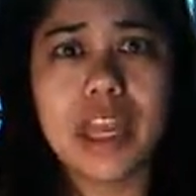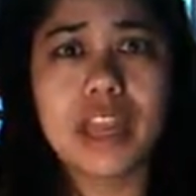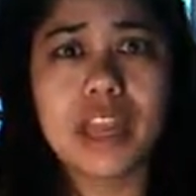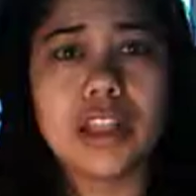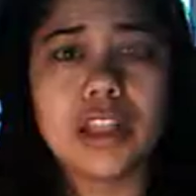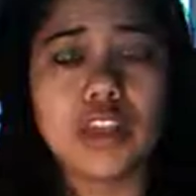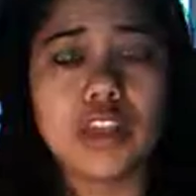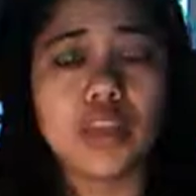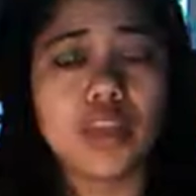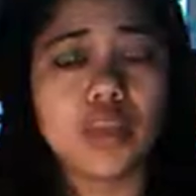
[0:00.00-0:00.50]

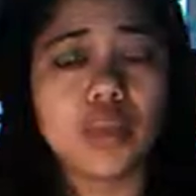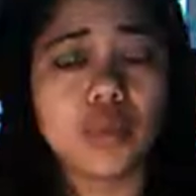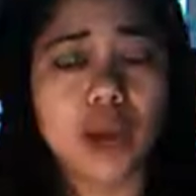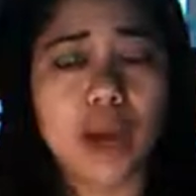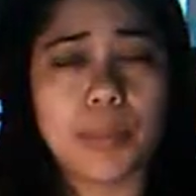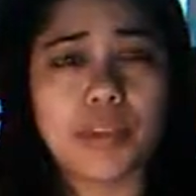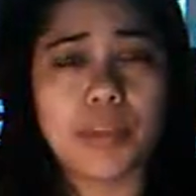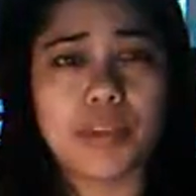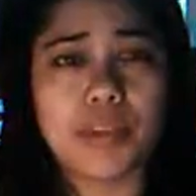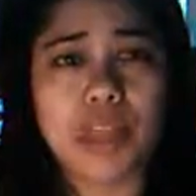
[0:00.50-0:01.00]
and then you
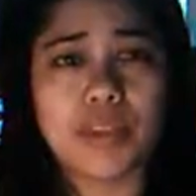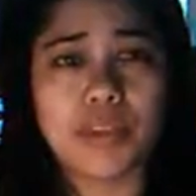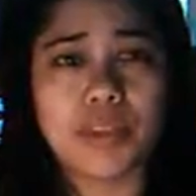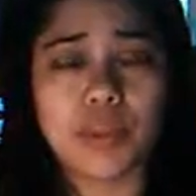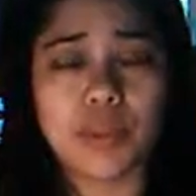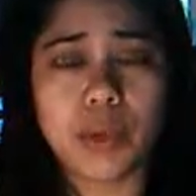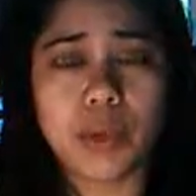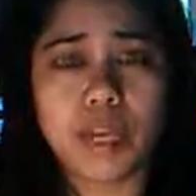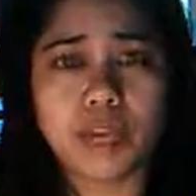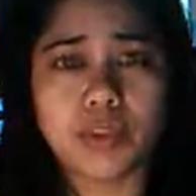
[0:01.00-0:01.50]
swap with
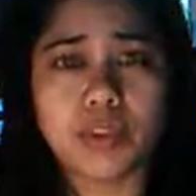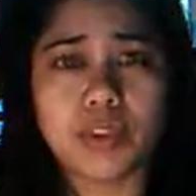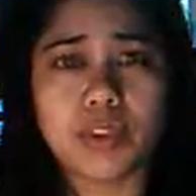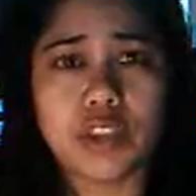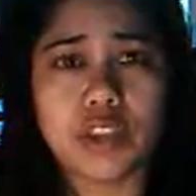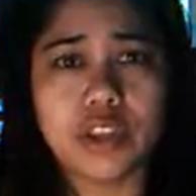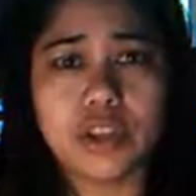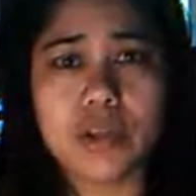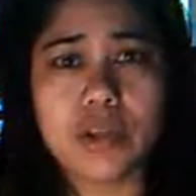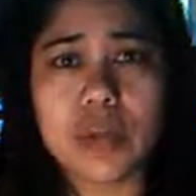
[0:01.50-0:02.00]
everyone else,
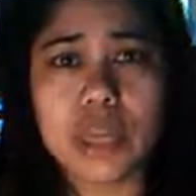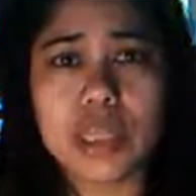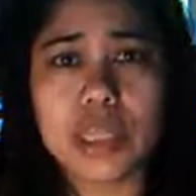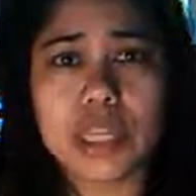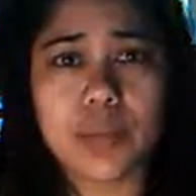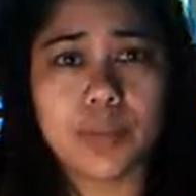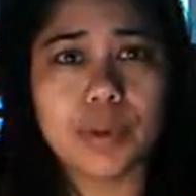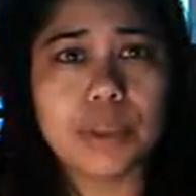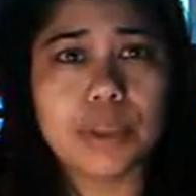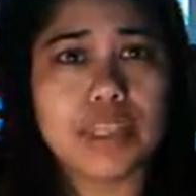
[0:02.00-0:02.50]
so you
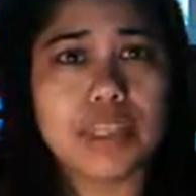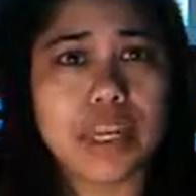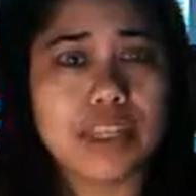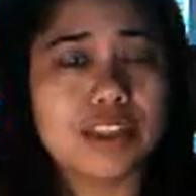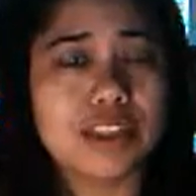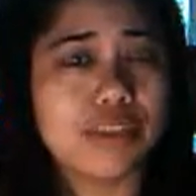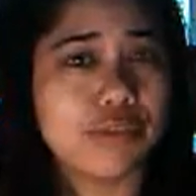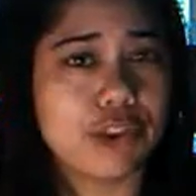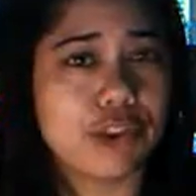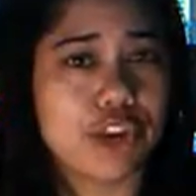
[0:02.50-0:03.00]
end up with
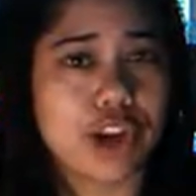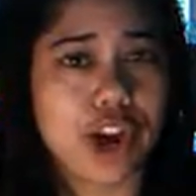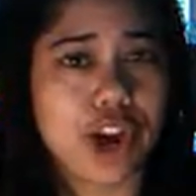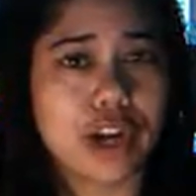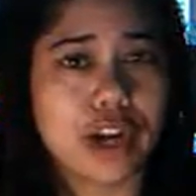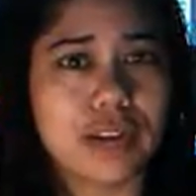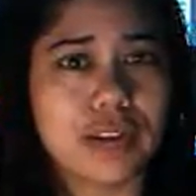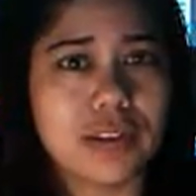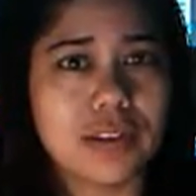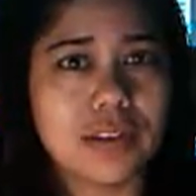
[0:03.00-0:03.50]
10 different
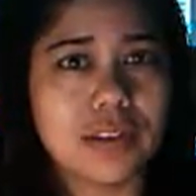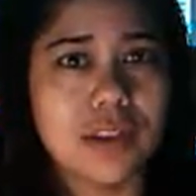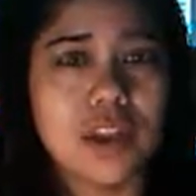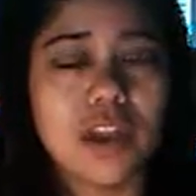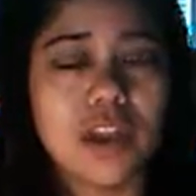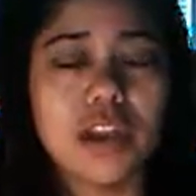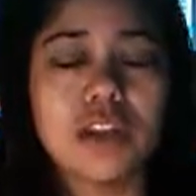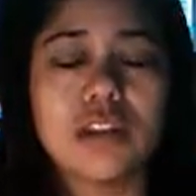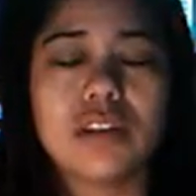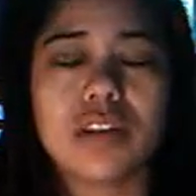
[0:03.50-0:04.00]
cards.
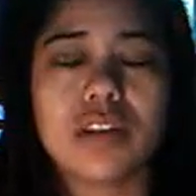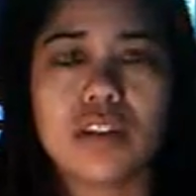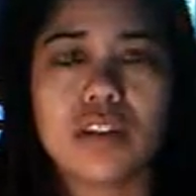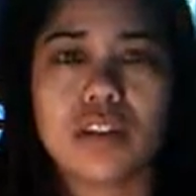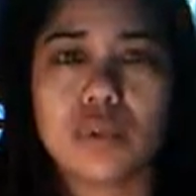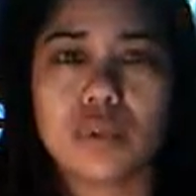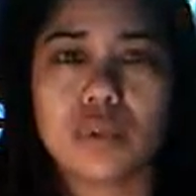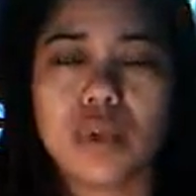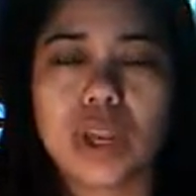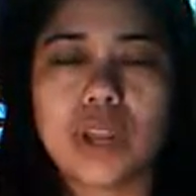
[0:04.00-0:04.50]
It's a
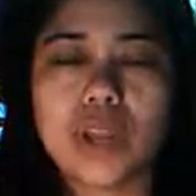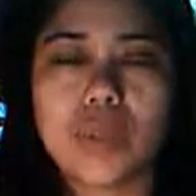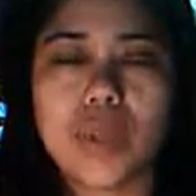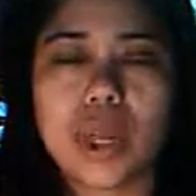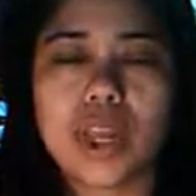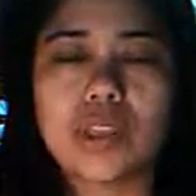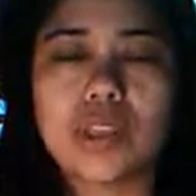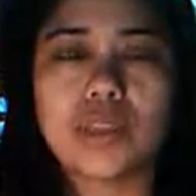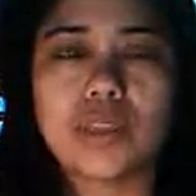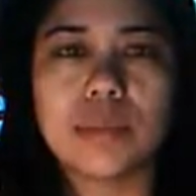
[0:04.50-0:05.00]
great
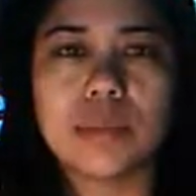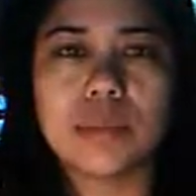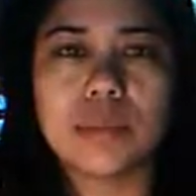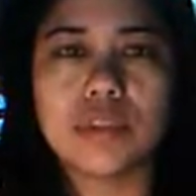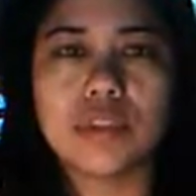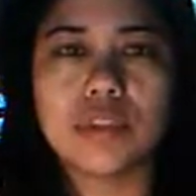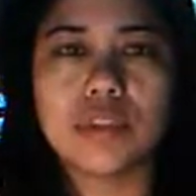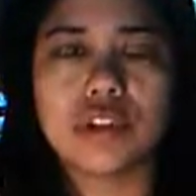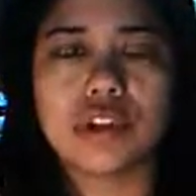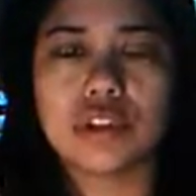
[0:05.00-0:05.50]
way to
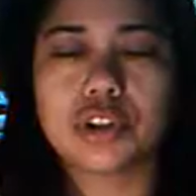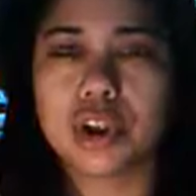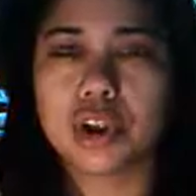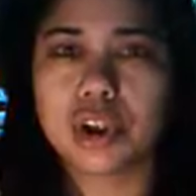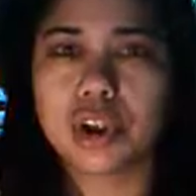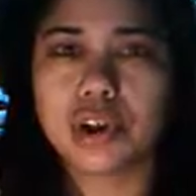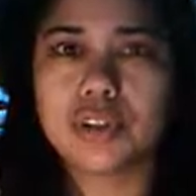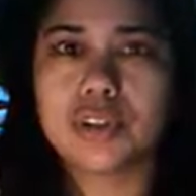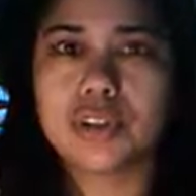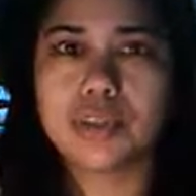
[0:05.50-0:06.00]
boost your
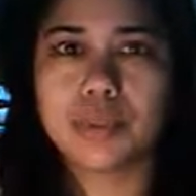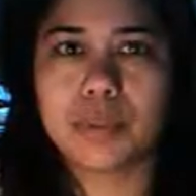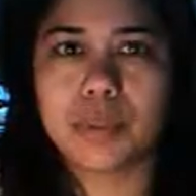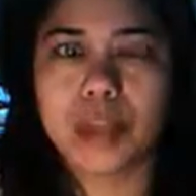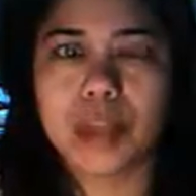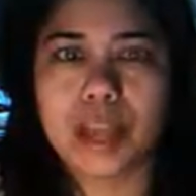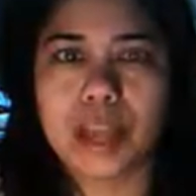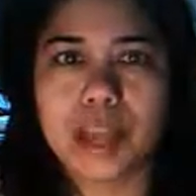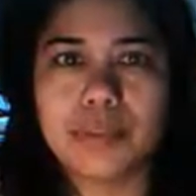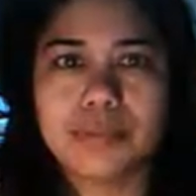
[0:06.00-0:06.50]
card
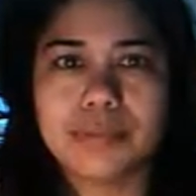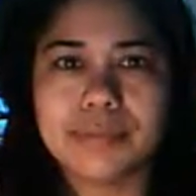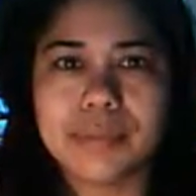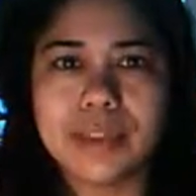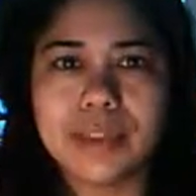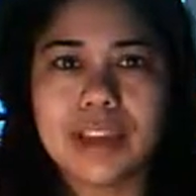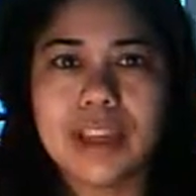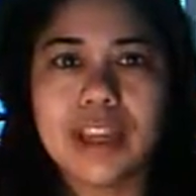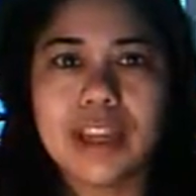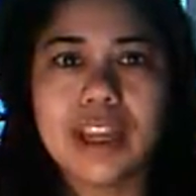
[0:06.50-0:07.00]
supply.
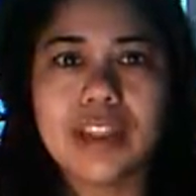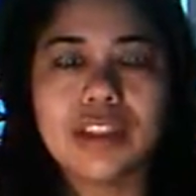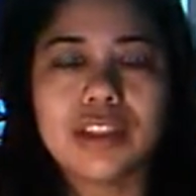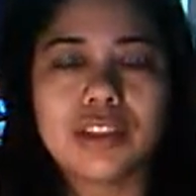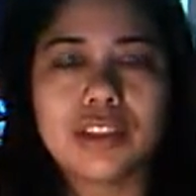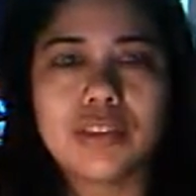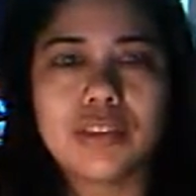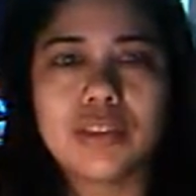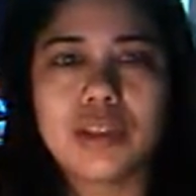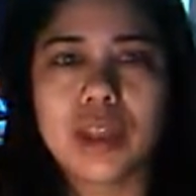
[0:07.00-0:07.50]

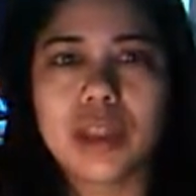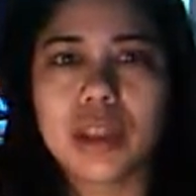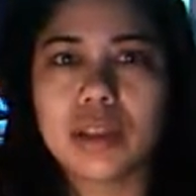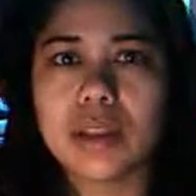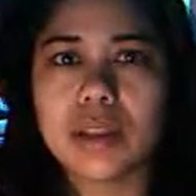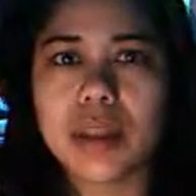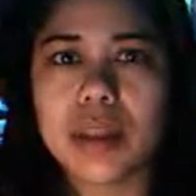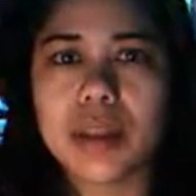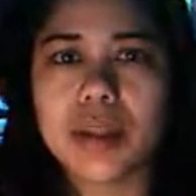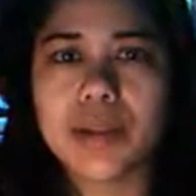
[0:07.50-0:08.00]

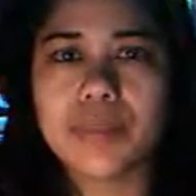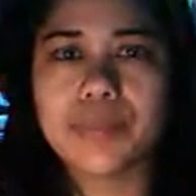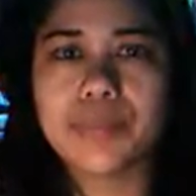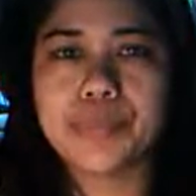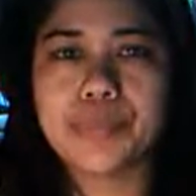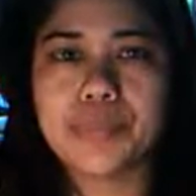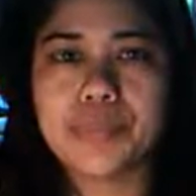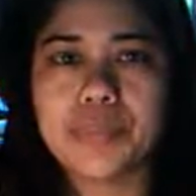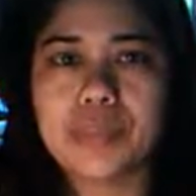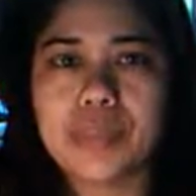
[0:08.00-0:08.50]

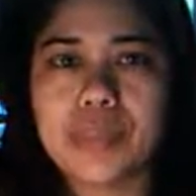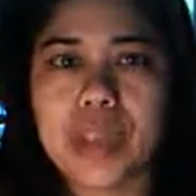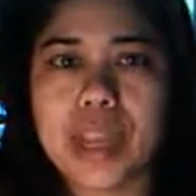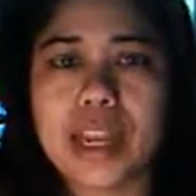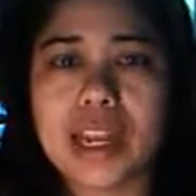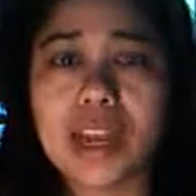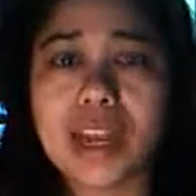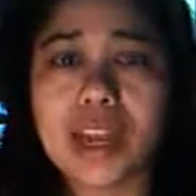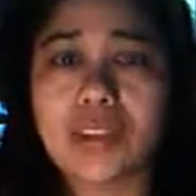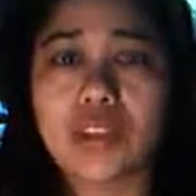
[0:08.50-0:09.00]

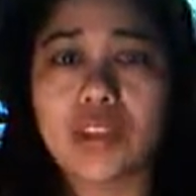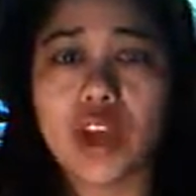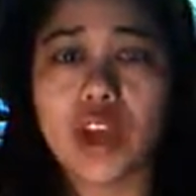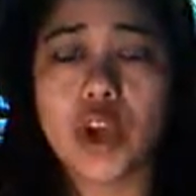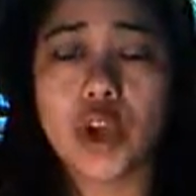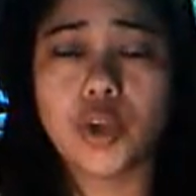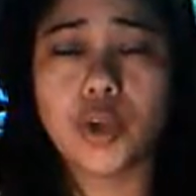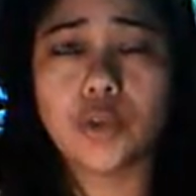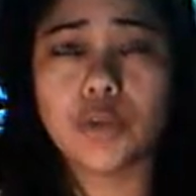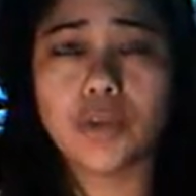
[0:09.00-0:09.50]
And as the
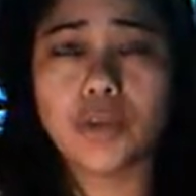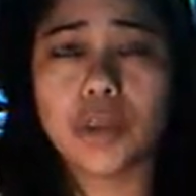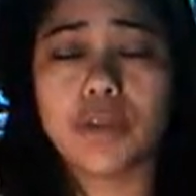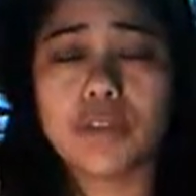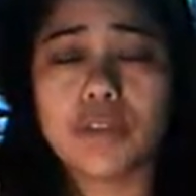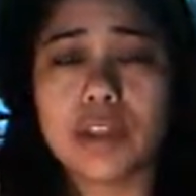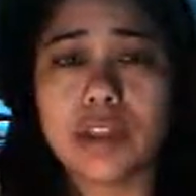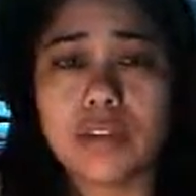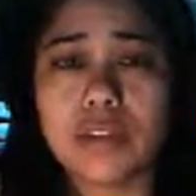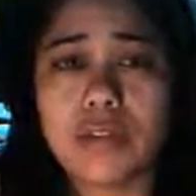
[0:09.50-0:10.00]
host
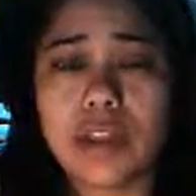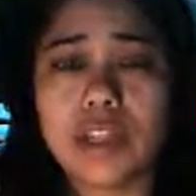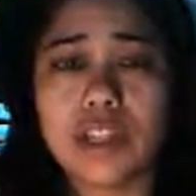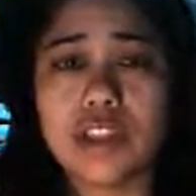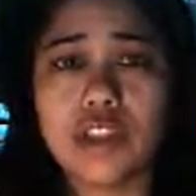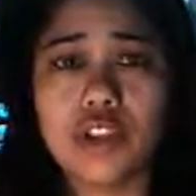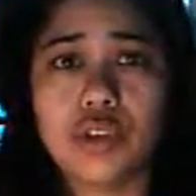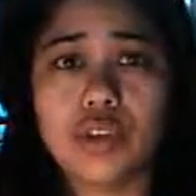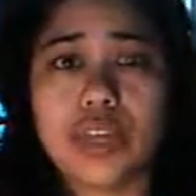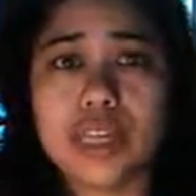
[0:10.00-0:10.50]
of the
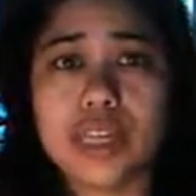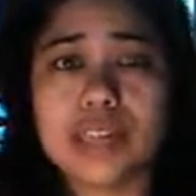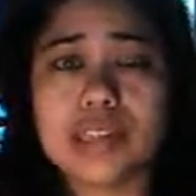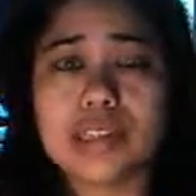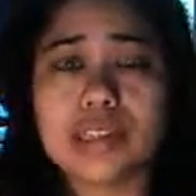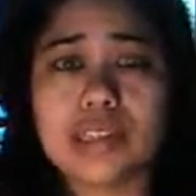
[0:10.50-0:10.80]
event, you can